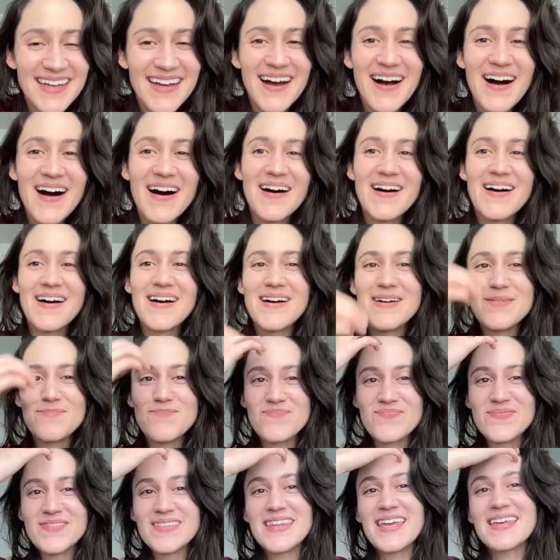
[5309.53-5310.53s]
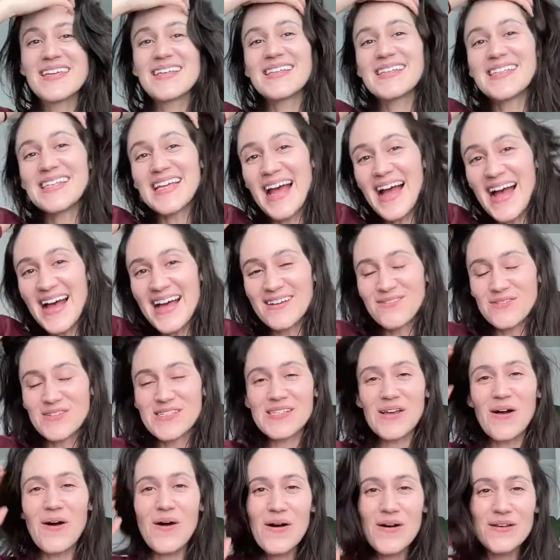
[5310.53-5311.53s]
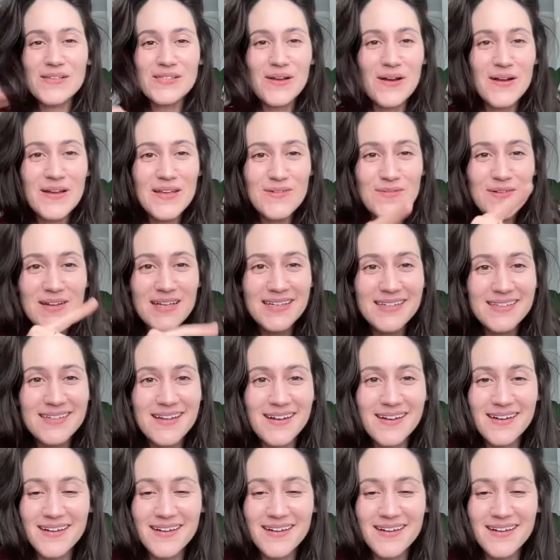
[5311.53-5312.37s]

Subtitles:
Yeah, saw you at